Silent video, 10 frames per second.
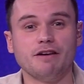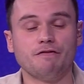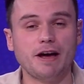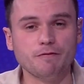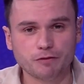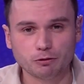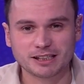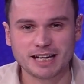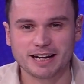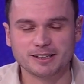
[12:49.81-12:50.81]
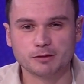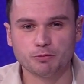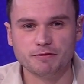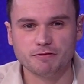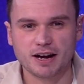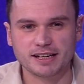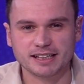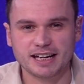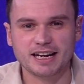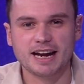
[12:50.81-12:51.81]
eventful second sprint
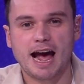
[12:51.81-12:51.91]
race in